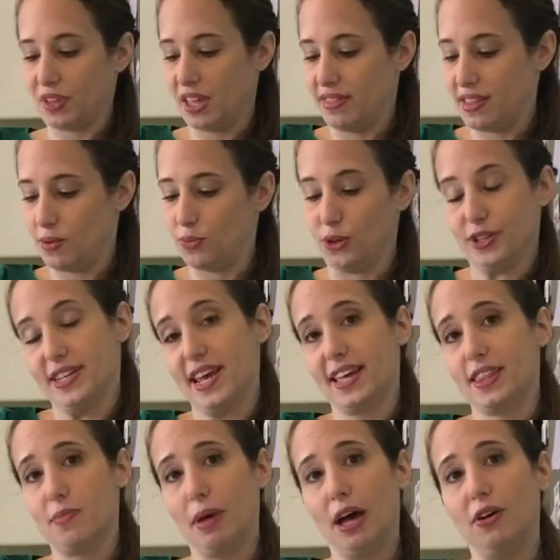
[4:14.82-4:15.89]
And then we'll
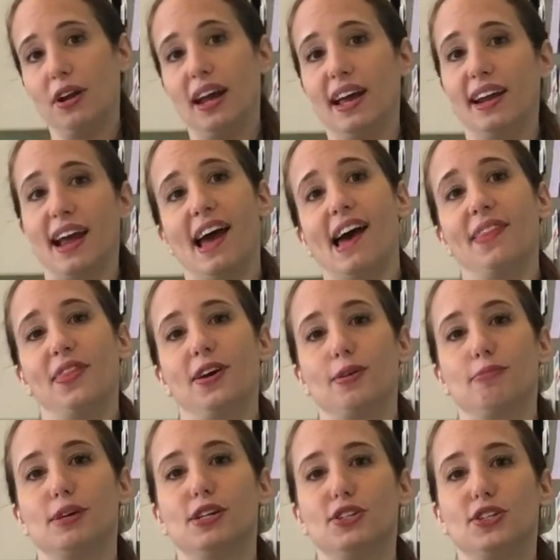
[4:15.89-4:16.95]
take them out and add
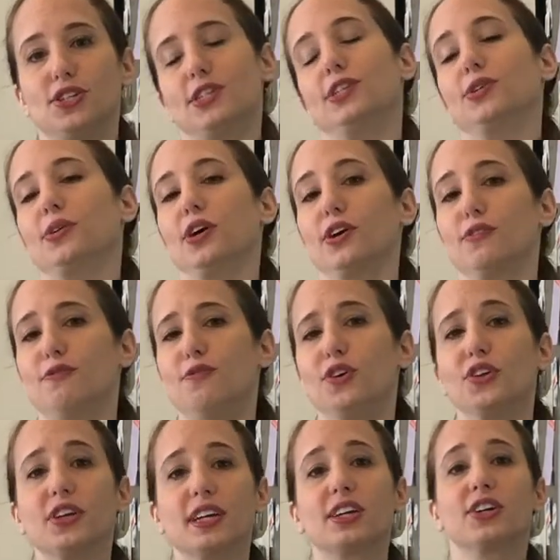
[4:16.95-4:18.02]
them to our
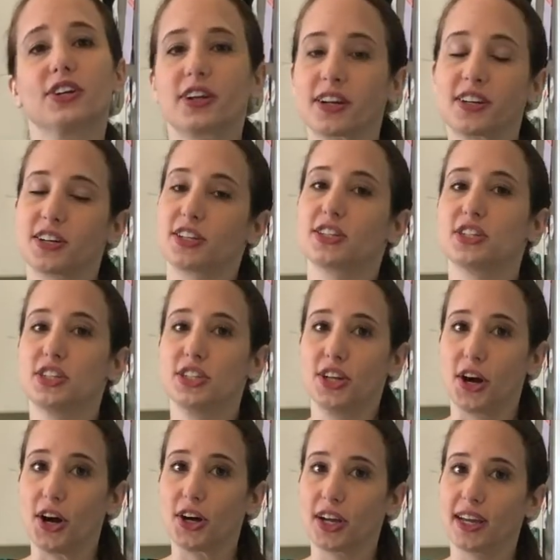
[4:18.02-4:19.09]
fully cooked
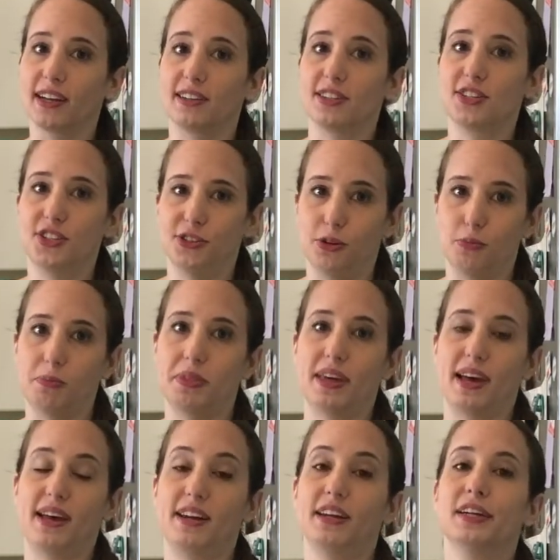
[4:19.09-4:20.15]
stock and soup
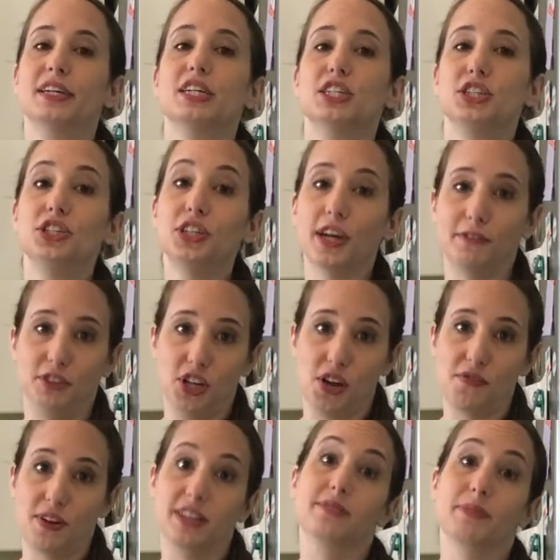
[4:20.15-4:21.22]
that Chef
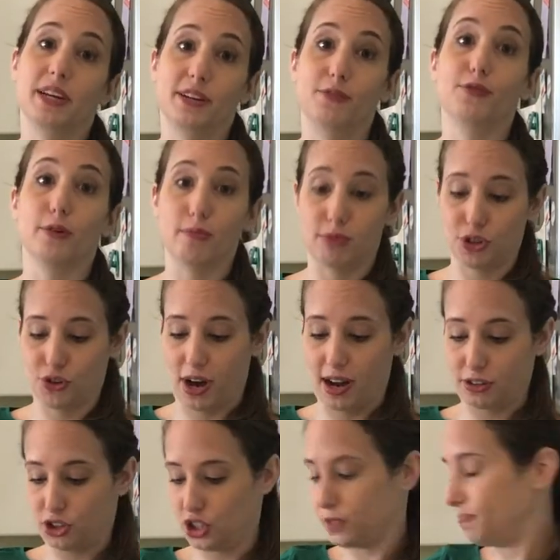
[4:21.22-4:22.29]
Jeff has made from
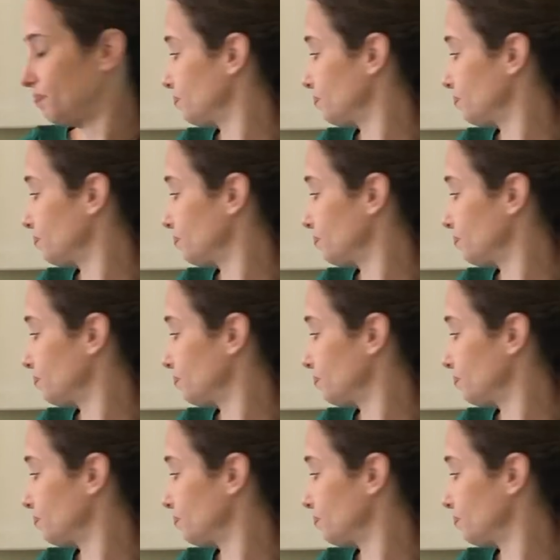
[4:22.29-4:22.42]
scratch.